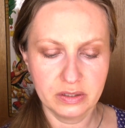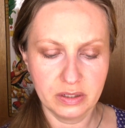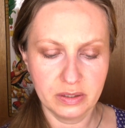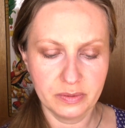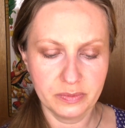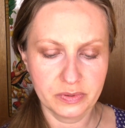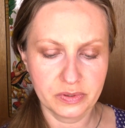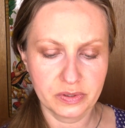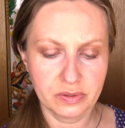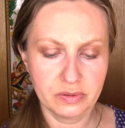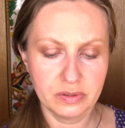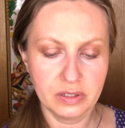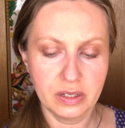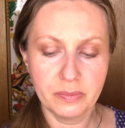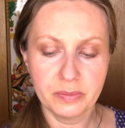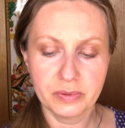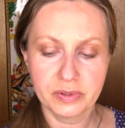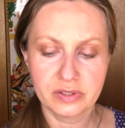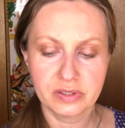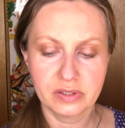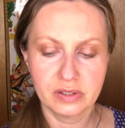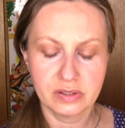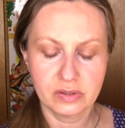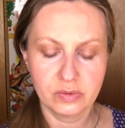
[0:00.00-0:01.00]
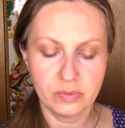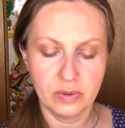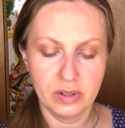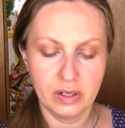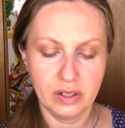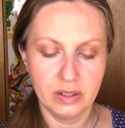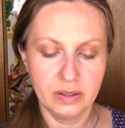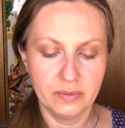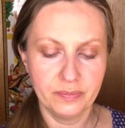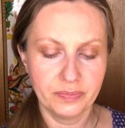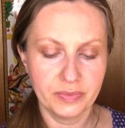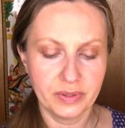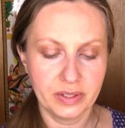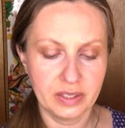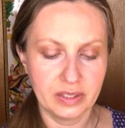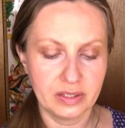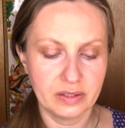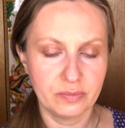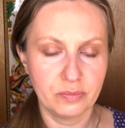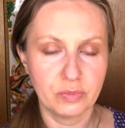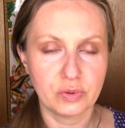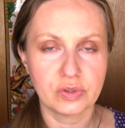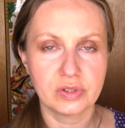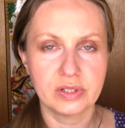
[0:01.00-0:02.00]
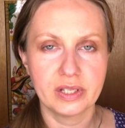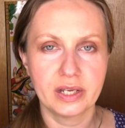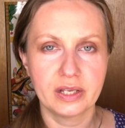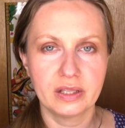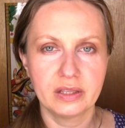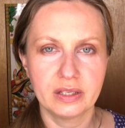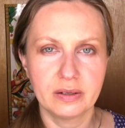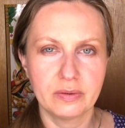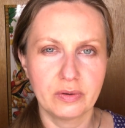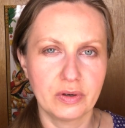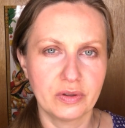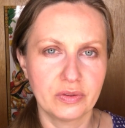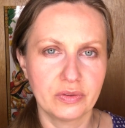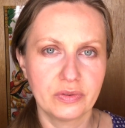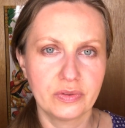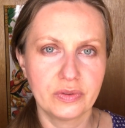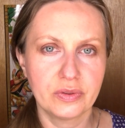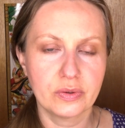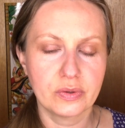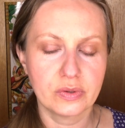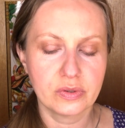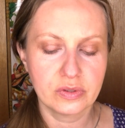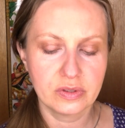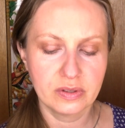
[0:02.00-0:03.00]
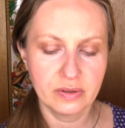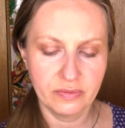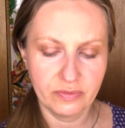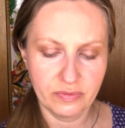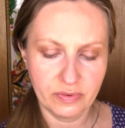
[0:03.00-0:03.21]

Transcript: topics as well. And most likely around Thursday,